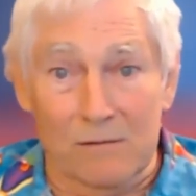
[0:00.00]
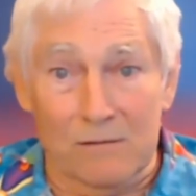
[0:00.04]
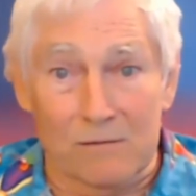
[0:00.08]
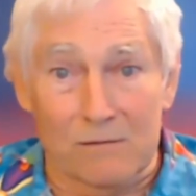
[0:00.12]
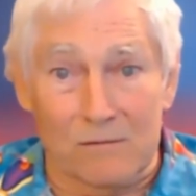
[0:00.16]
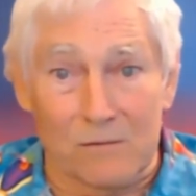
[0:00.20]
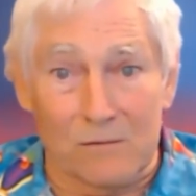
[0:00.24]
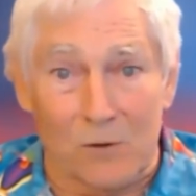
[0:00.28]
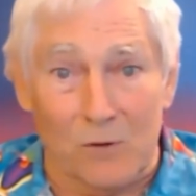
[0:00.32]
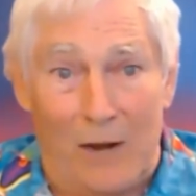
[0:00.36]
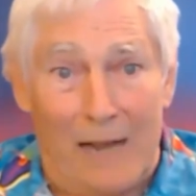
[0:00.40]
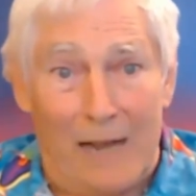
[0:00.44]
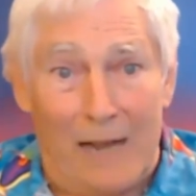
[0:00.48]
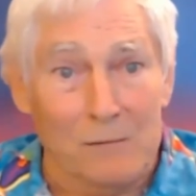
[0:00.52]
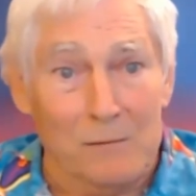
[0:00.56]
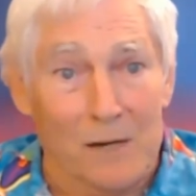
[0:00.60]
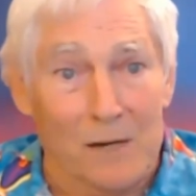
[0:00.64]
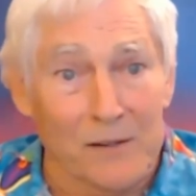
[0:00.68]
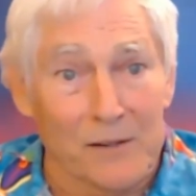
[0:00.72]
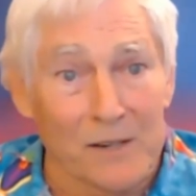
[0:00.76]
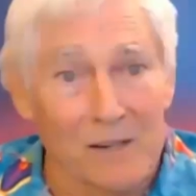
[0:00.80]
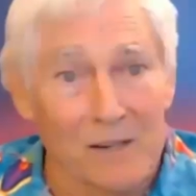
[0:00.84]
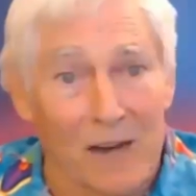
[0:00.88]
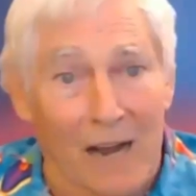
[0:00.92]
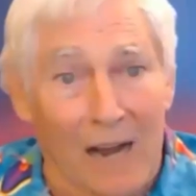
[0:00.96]

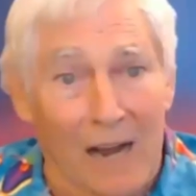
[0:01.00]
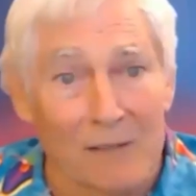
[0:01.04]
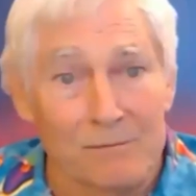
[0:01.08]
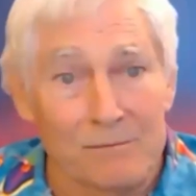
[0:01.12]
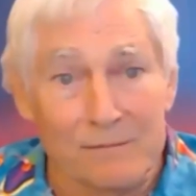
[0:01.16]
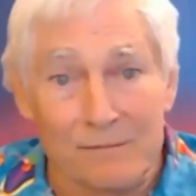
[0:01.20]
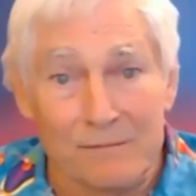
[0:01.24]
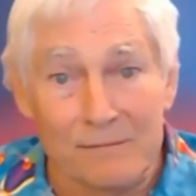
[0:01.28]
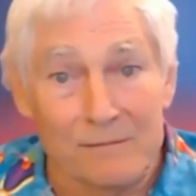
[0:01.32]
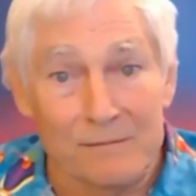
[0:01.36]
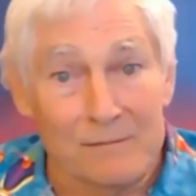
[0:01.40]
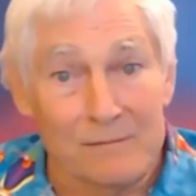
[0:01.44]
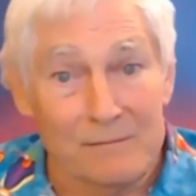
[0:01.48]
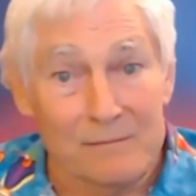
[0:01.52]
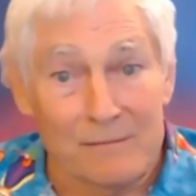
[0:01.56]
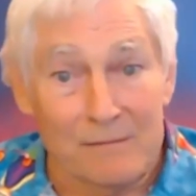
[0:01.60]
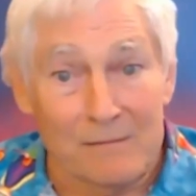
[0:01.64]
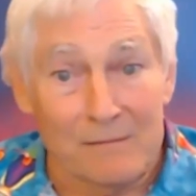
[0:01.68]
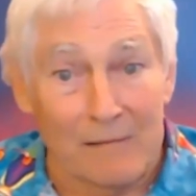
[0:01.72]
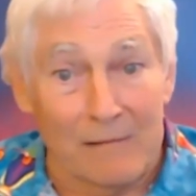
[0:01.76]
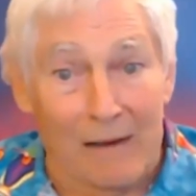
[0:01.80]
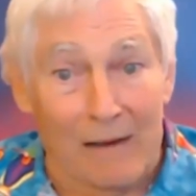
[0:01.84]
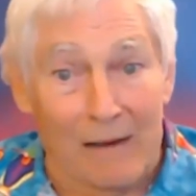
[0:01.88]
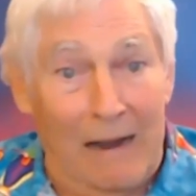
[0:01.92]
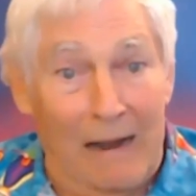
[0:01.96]
"Grandmother, I
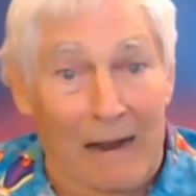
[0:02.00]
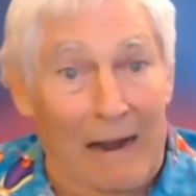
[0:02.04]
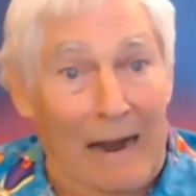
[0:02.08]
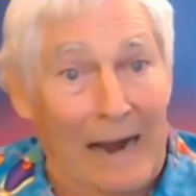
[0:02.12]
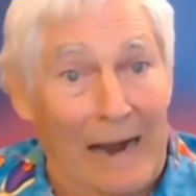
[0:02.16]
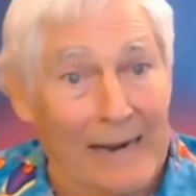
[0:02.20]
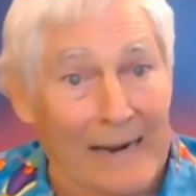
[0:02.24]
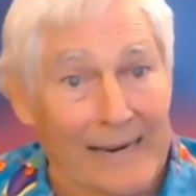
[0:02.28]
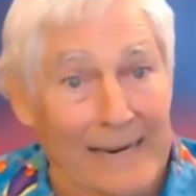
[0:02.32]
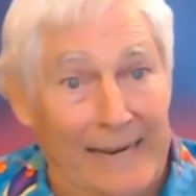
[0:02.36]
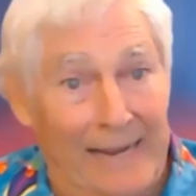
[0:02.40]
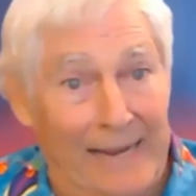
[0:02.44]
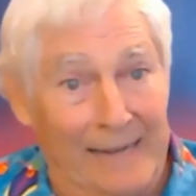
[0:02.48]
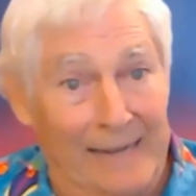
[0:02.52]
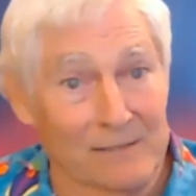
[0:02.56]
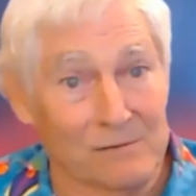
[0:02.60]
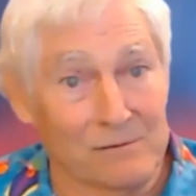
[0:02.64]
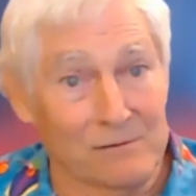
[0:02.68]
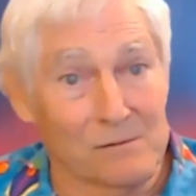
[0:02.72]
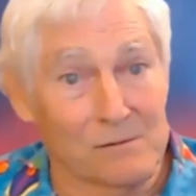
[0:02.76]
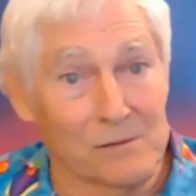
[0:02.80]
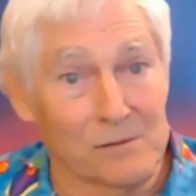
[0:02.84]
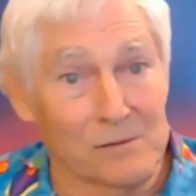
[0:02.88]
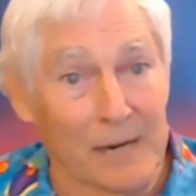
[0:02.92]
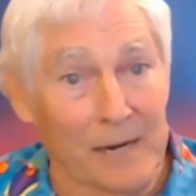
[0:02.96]
can't
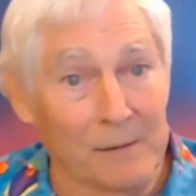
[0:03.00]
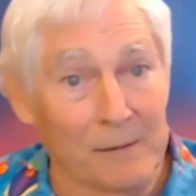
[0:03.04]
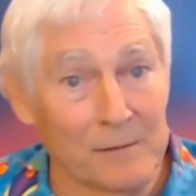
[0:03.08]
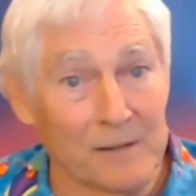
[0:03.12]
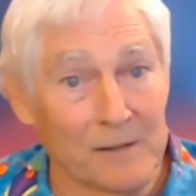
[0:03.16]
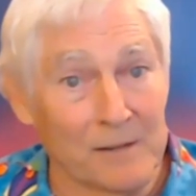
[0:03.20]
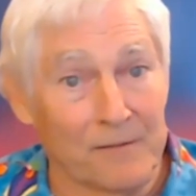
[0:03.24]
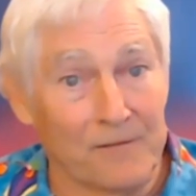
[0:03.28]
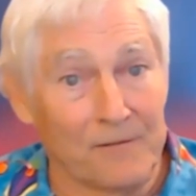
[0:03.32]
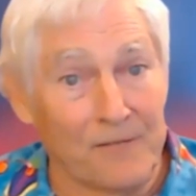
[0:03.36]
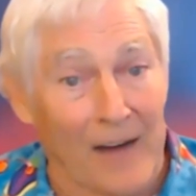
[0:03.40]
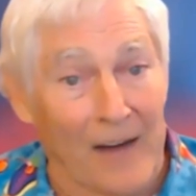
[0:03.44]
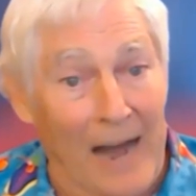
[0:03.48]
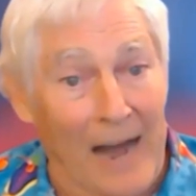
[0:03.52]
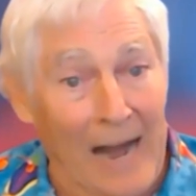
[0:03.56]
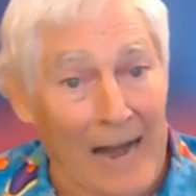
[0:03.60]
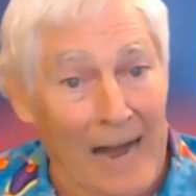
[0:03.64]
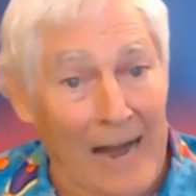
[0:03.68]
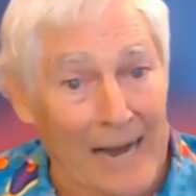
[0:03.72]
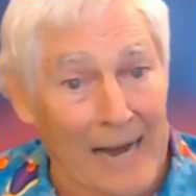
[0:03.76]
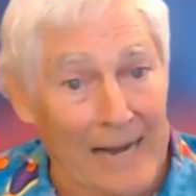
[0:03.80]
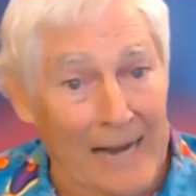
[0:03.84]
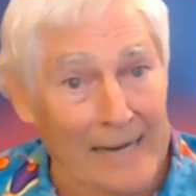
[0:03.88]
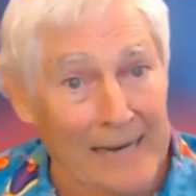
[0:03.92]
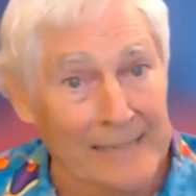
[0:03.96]
seem to
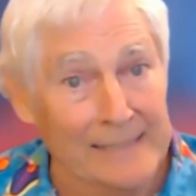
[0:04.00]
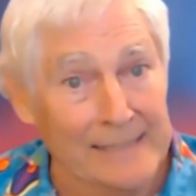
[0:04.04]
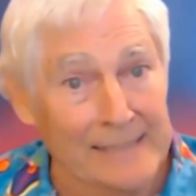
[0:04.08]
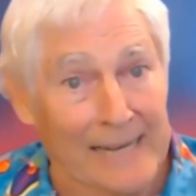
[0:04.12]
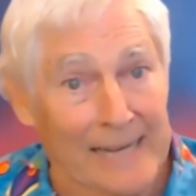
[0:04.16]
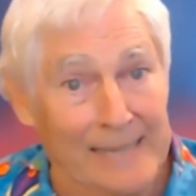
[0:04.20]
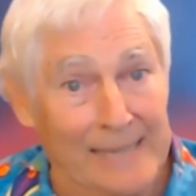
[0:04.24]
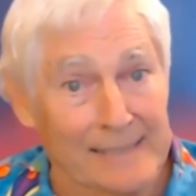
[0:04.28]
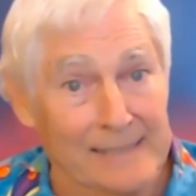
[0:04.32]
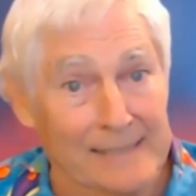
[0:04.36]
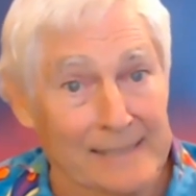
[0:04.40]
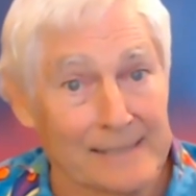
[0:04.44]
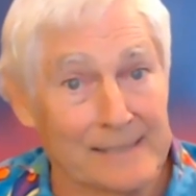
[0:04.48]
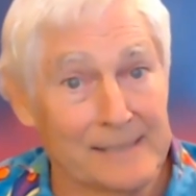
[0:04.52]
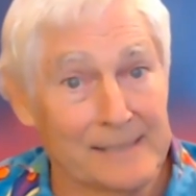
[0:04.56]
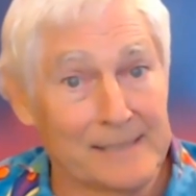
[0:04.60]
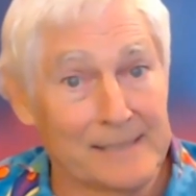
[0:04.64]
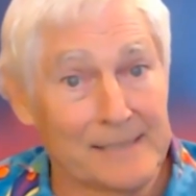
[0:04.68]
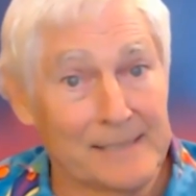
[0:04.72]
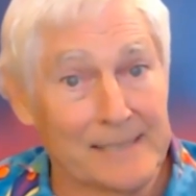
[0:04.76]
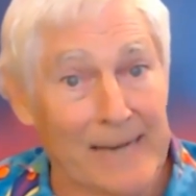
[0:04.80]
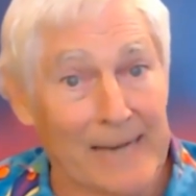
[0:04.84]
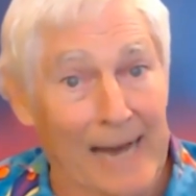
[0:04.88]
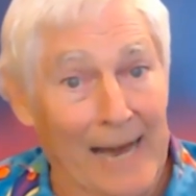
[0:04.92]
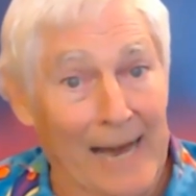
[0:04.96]
find that
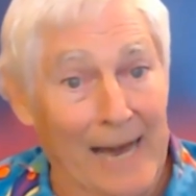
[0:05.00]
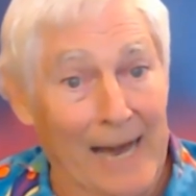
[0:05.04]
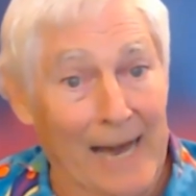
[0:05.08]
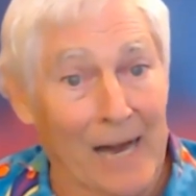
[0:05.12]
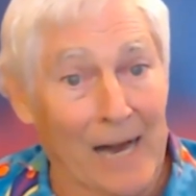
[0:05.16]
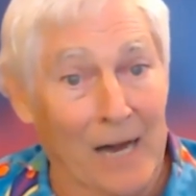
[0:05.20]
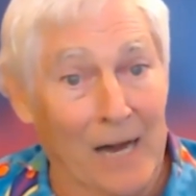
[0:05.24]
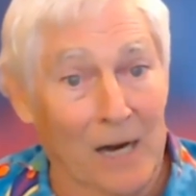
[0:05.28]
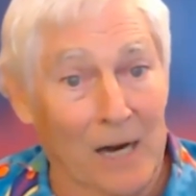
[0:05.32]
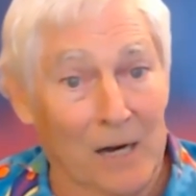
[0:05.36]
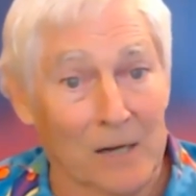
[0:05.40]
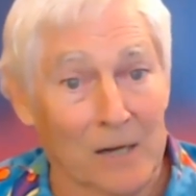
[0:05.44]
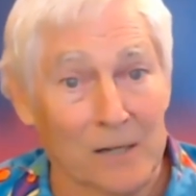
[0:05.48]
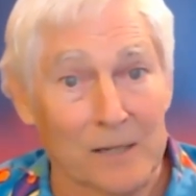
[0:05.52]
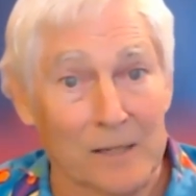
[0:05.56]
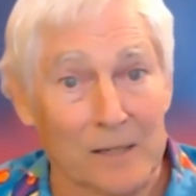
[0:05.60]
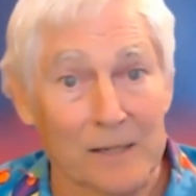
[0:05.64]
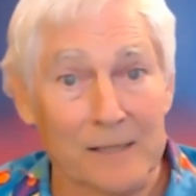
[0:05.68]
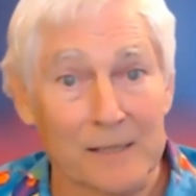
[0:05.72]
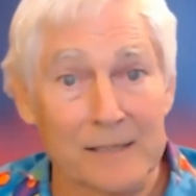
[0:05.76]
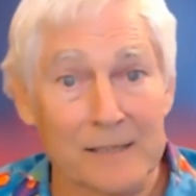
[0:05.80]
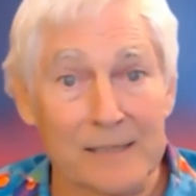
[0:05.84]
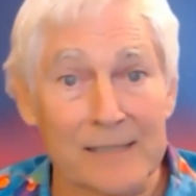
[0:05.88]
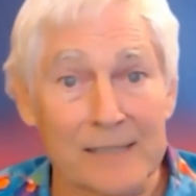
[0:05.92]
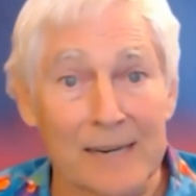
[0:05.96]

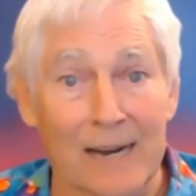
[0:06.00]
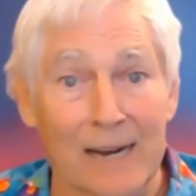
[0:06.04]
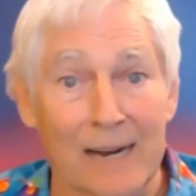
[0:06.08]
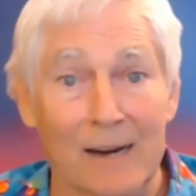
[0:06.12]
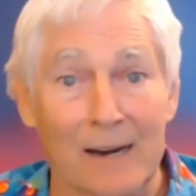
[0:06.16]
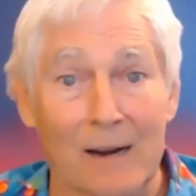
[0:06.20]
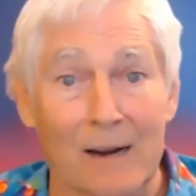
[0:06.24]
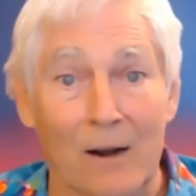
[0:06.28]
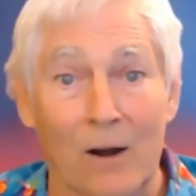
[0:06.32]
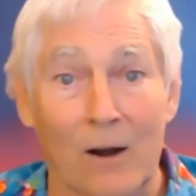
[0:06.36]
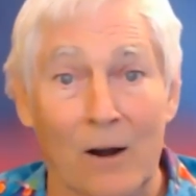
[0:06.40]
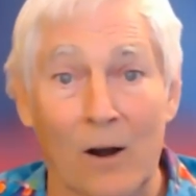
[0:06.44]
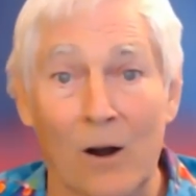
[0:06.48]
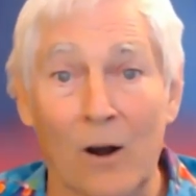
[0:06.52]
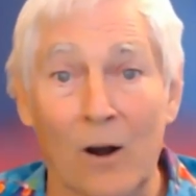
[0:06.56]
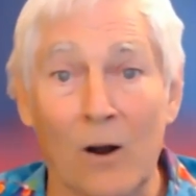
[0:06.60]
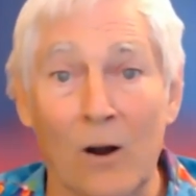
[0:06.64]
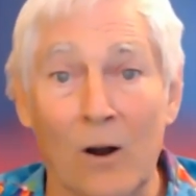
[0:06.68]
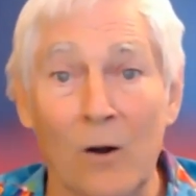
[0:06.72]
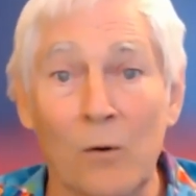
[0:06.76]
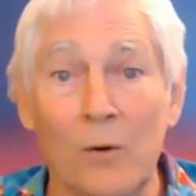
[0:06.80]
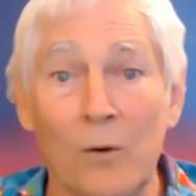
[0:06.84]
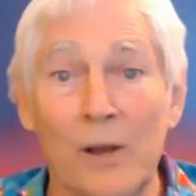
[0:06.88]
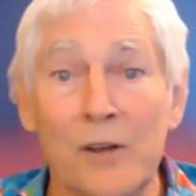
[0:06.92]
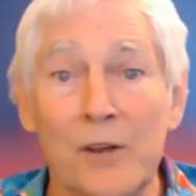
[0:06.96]
towel that I
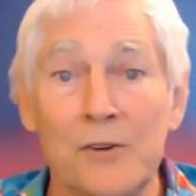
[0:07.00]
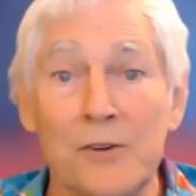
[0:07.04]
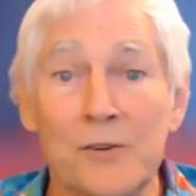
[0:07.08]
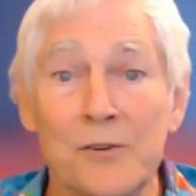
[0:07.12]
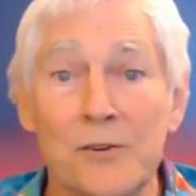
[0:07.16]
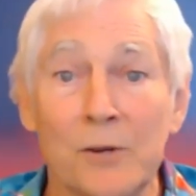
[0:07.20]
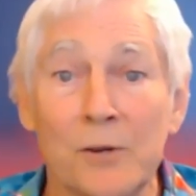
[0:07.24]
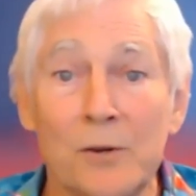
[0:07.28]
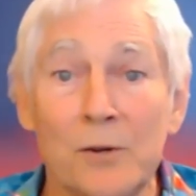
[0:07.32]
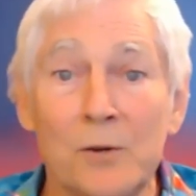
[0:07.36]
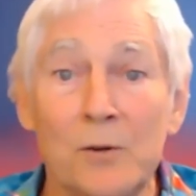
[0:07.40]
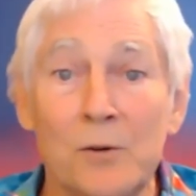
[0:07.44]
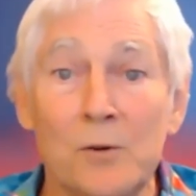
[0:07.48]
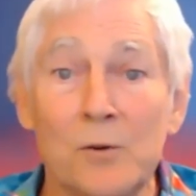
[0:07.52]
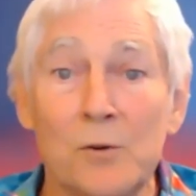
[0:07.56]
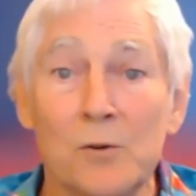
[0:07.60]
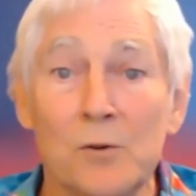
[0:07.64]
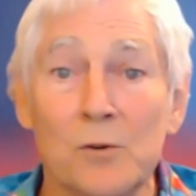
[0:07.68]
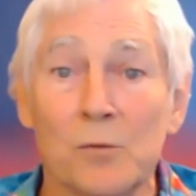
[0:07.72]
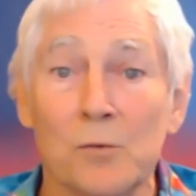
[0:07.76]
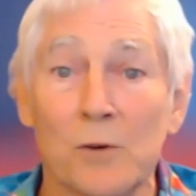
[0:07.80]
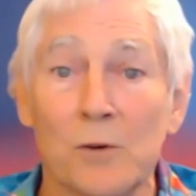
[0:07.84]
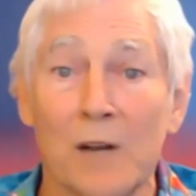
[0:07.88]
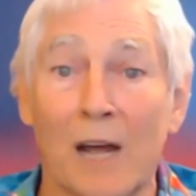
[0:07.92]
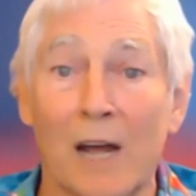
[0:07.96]
always
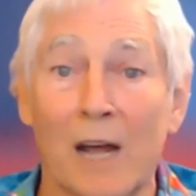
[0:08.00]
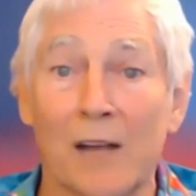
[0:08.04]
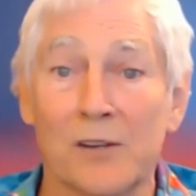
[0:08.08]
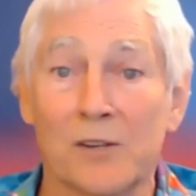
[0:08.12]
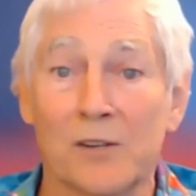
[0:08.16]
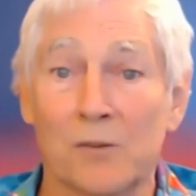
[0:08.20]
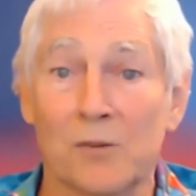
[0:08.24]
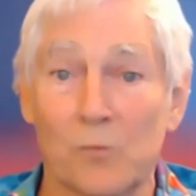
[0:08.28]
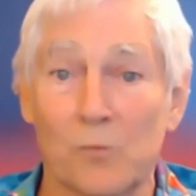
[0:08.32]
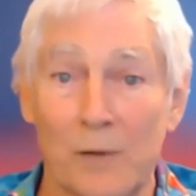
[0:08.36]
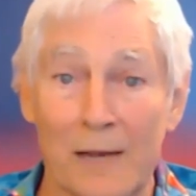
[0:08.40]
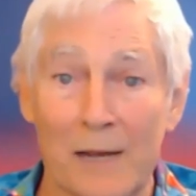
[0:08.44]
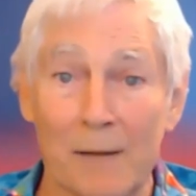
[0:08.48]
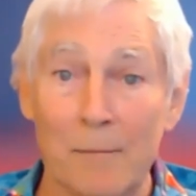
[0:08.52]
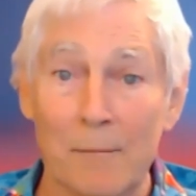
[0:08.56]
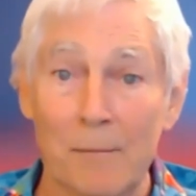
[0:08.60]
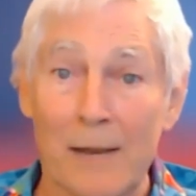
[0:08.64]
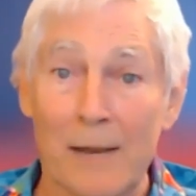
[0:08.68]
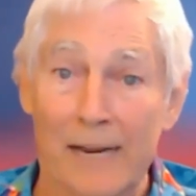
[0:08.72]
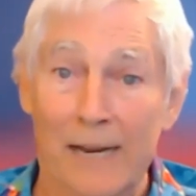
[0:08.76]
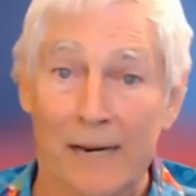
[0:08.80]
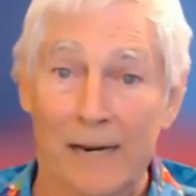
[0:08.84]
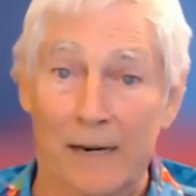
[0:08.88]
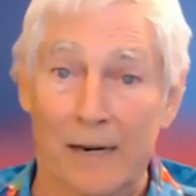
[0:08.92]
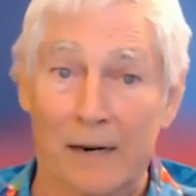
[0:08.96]
use when I swim
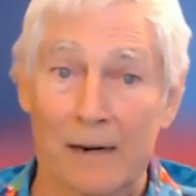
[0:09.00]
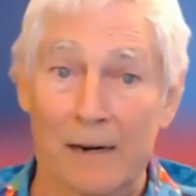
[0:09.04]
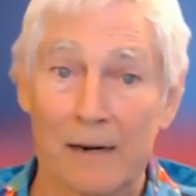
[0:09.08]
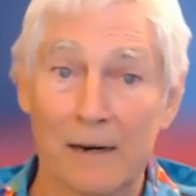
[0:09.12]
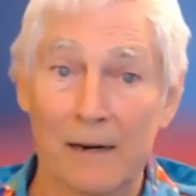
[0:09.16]
here."